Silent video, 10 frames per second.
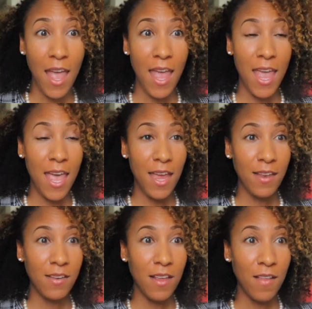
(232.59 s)

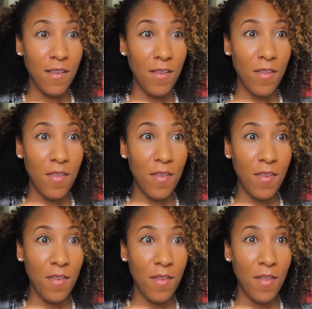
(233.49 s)
And
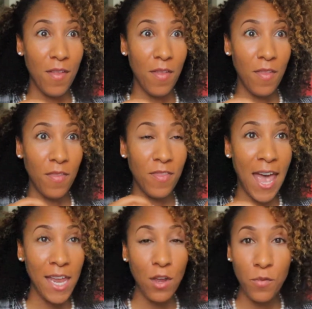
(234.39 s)

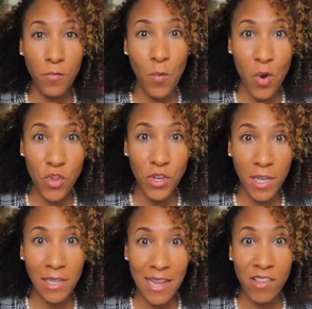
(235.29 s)
that,
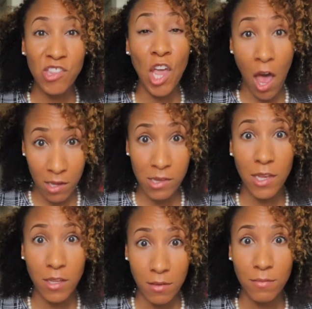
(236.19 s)
unfortunately, is
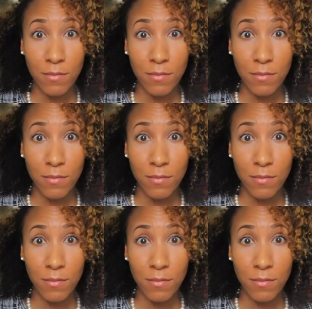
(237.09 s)
toxic.